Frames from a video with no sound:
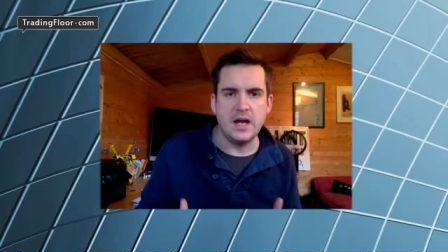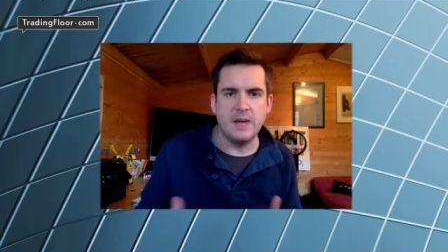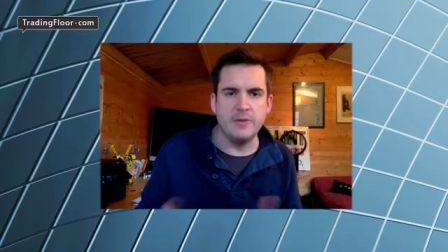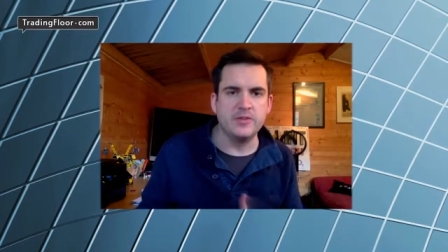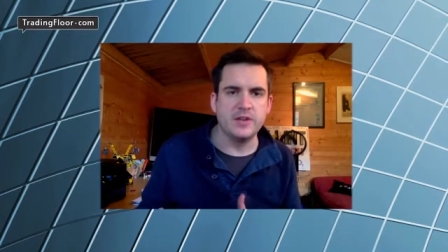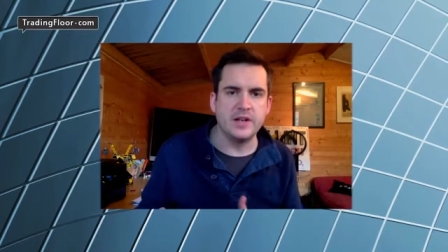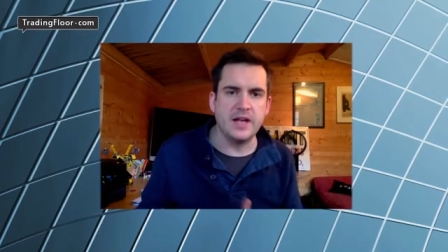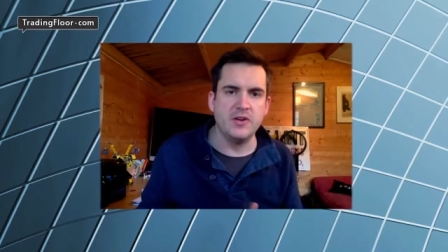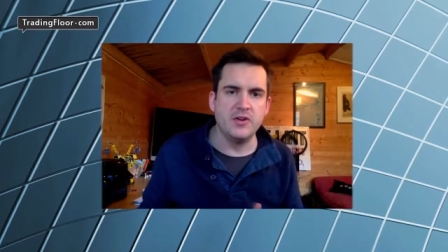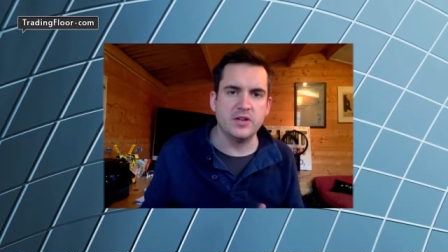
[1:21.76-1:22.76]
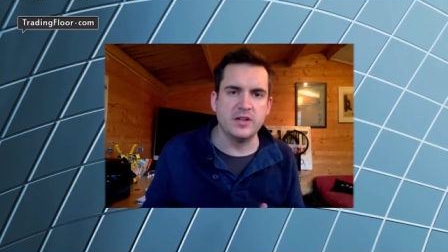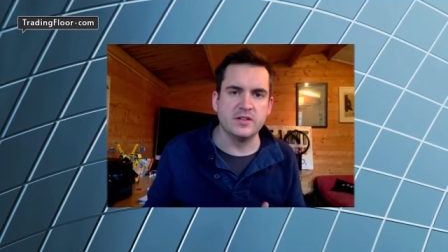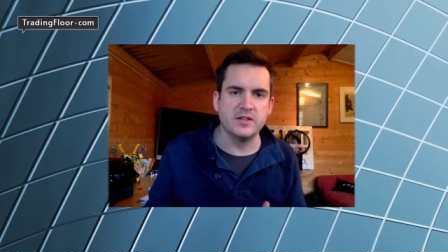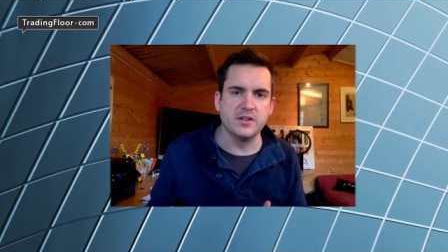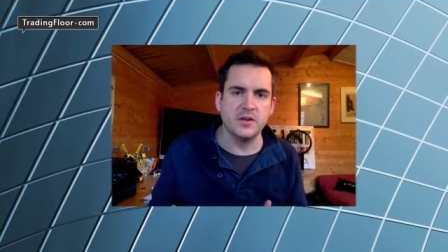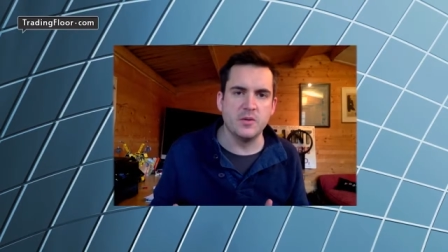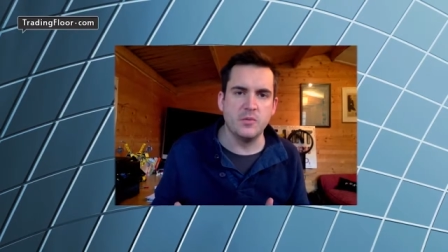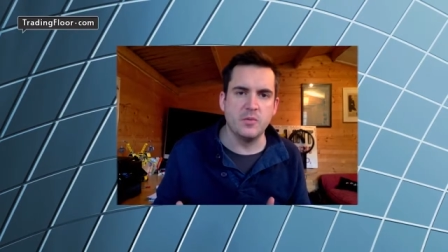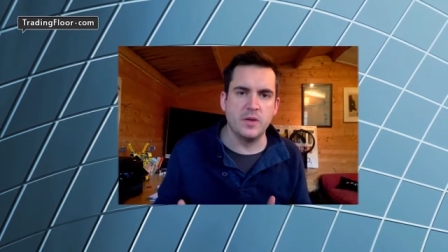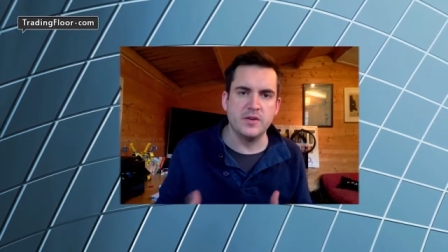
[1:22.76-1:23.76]
Amazon are now looking to
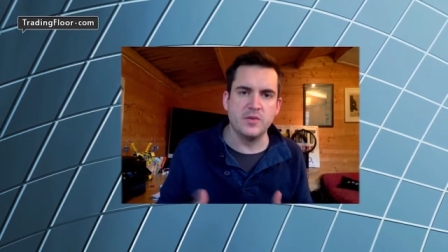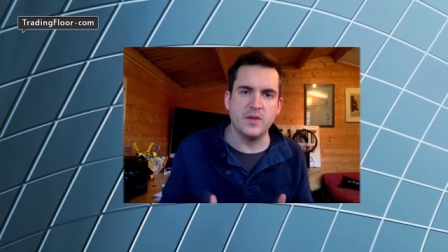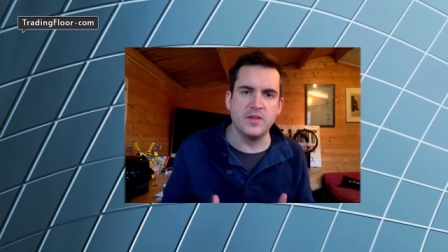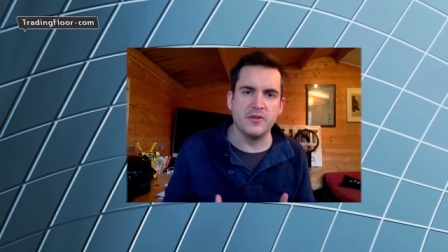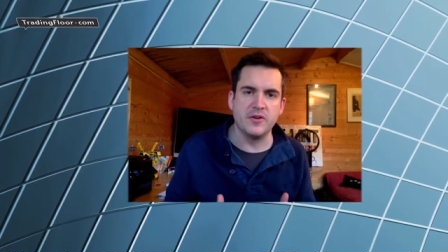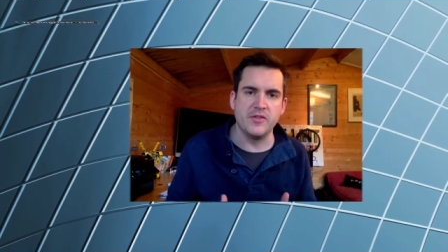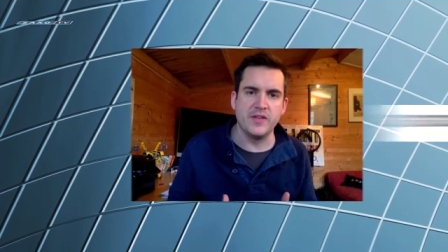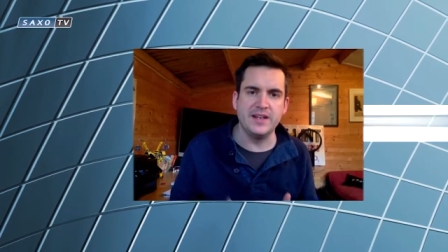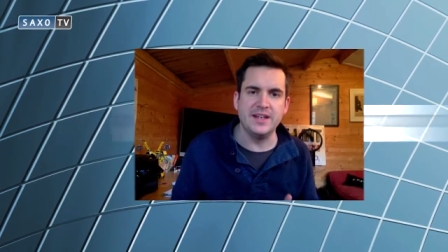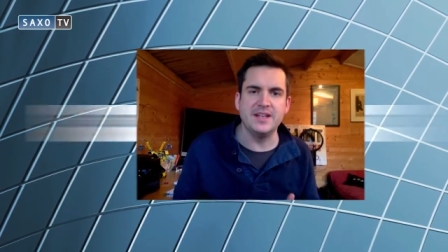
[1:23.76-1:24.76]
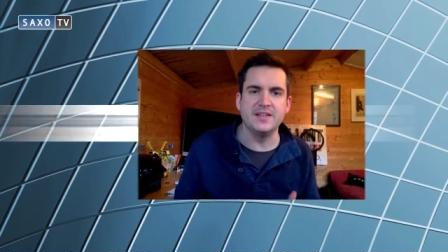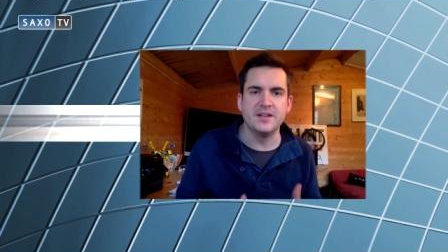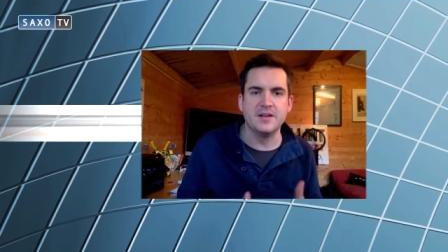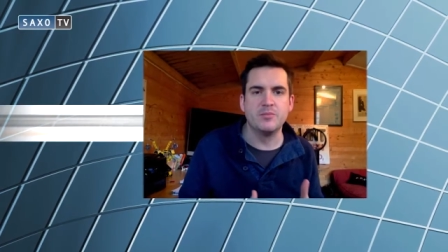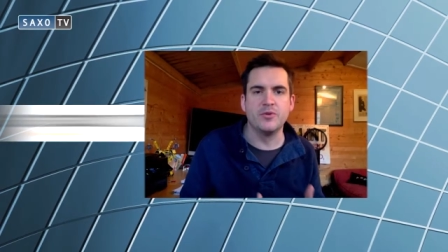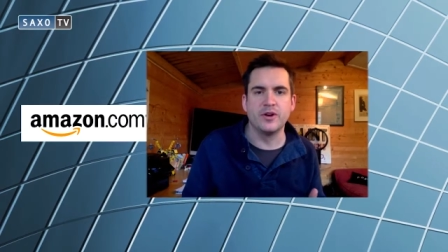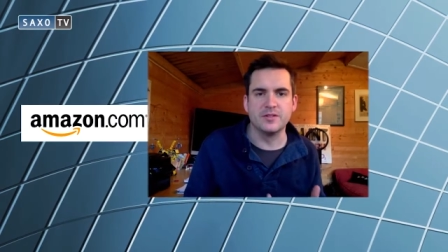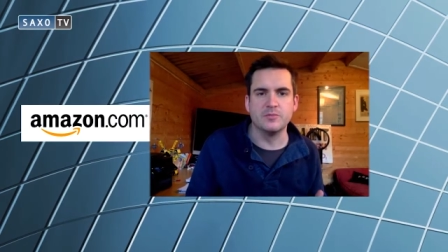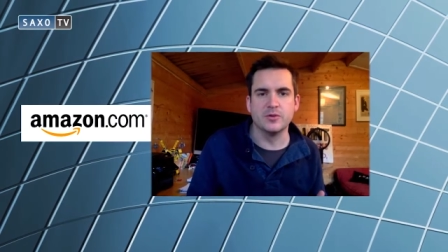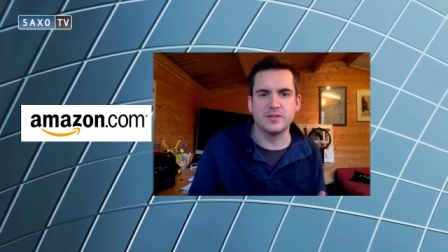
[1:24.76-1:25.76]
wonder whether or not they need
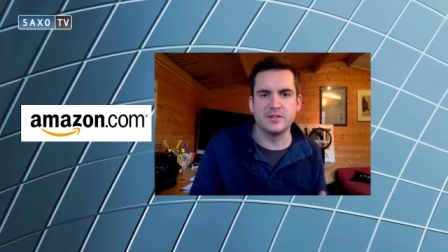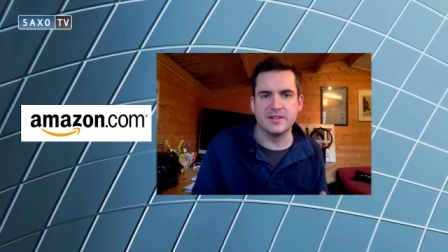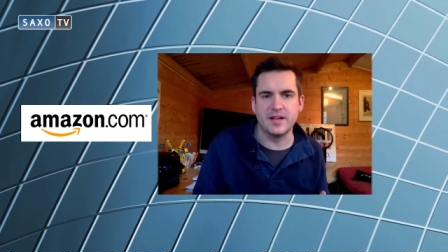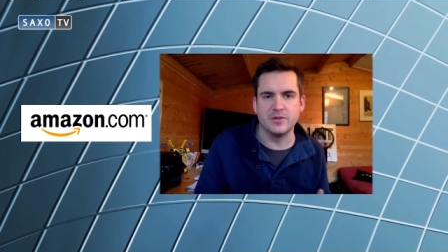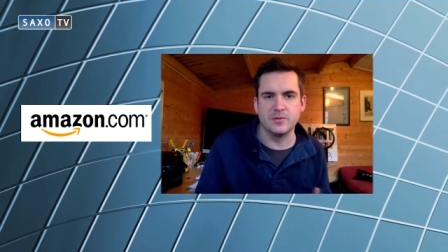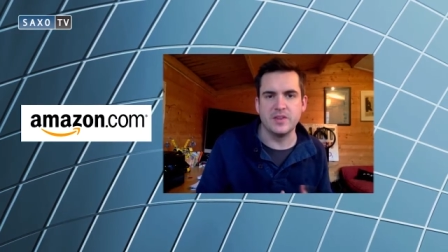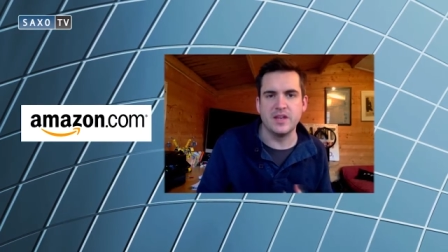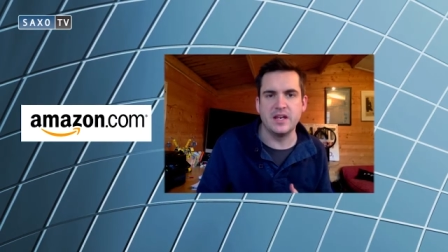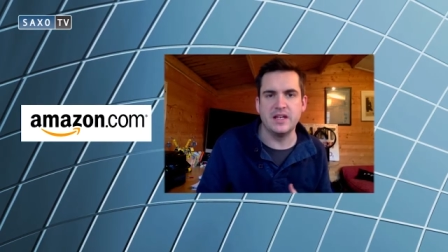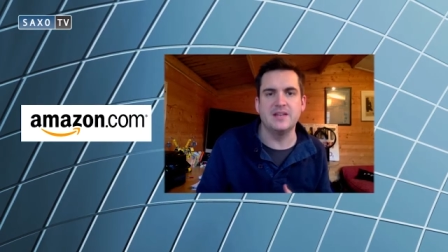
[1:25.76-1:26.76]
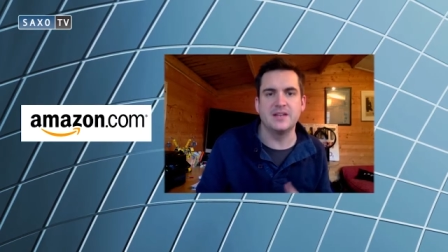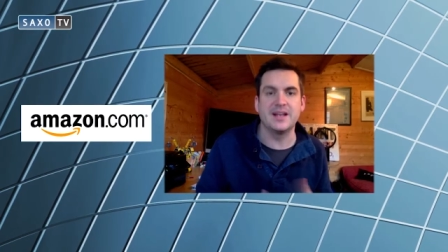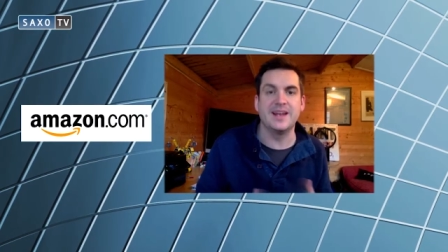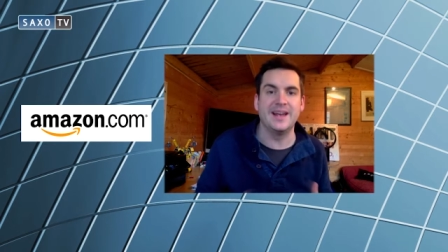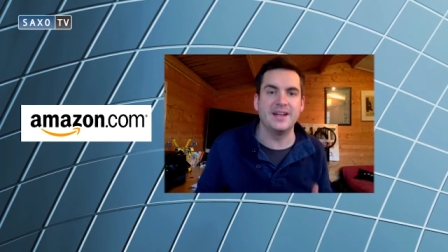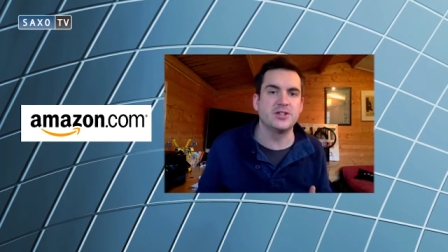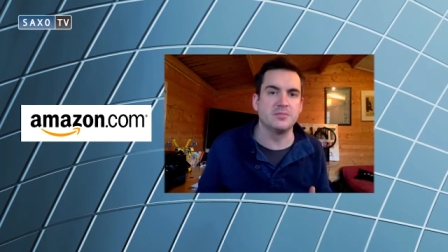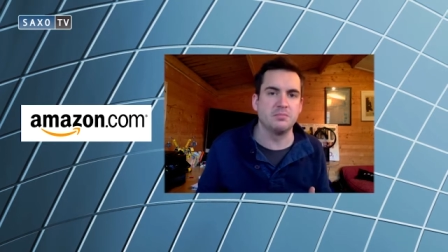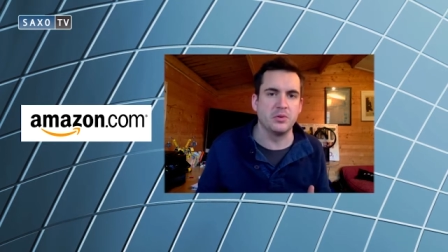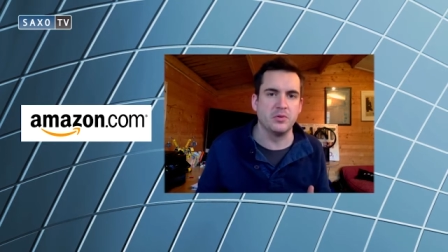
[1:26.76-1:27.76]
bricks and mortar sales, whether they need
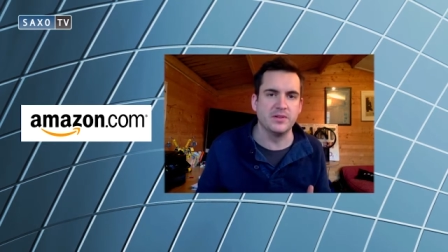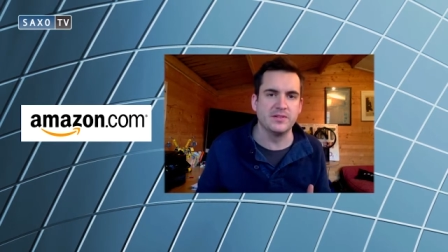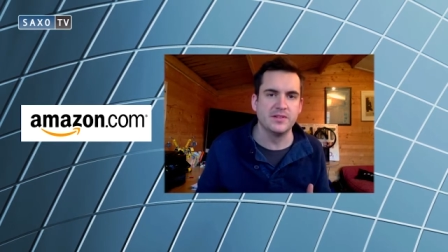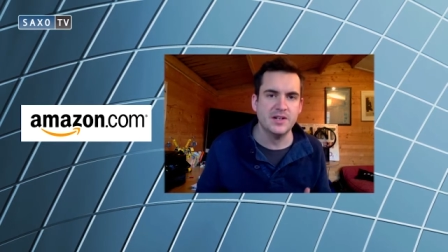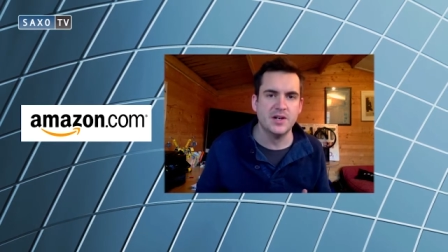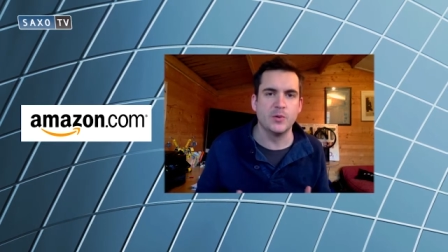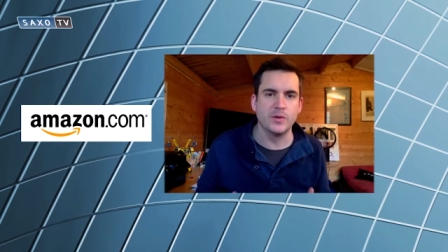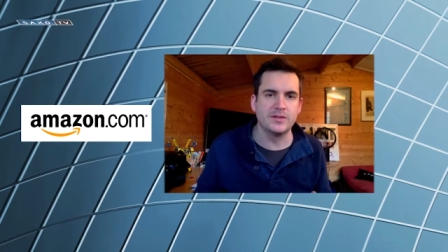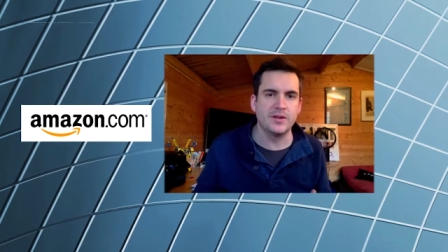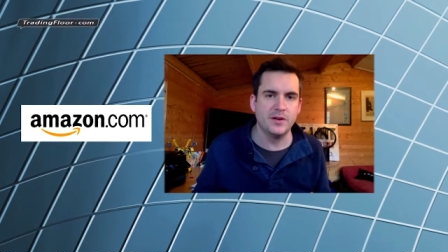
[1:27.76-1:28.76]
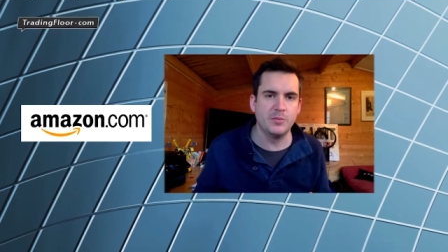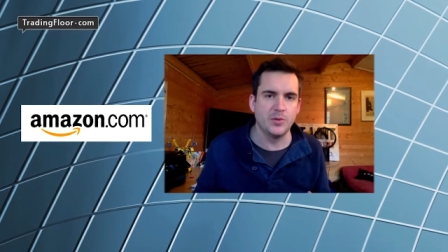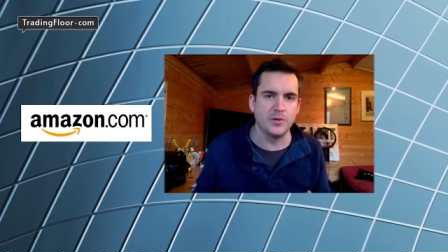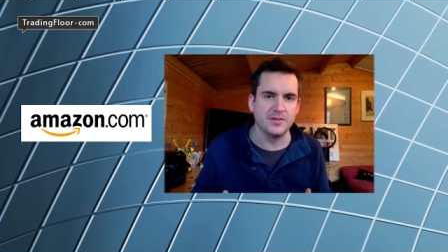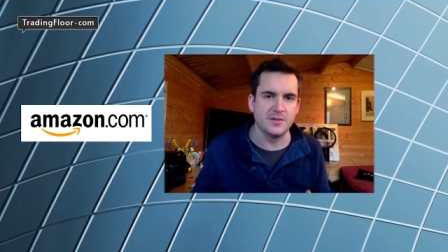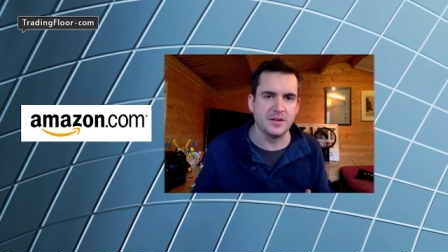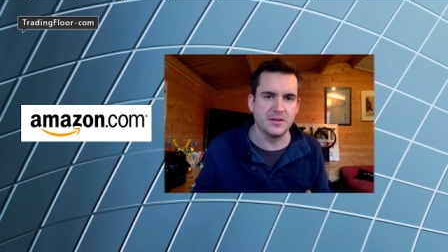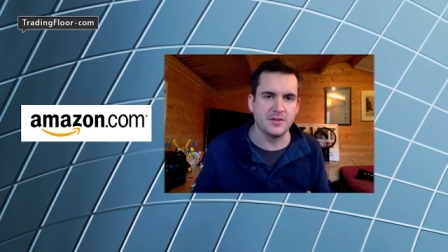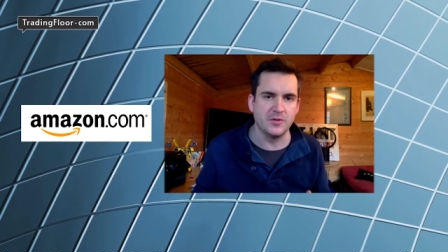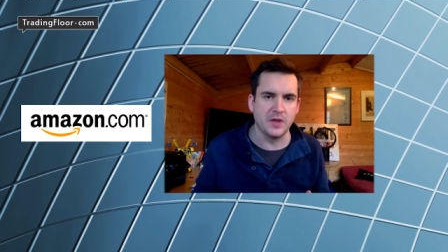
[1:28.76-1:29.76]
collection points or return points to be
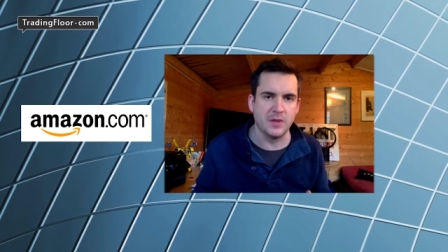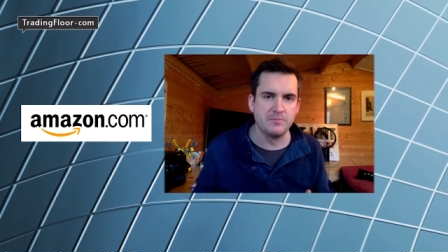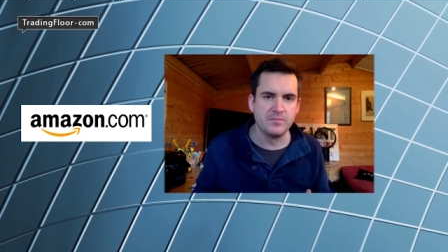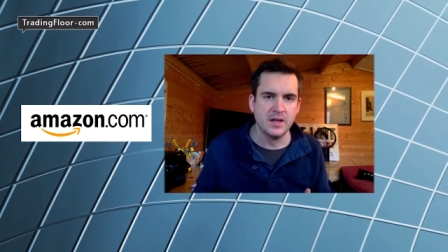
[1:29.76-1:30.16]
able to do that.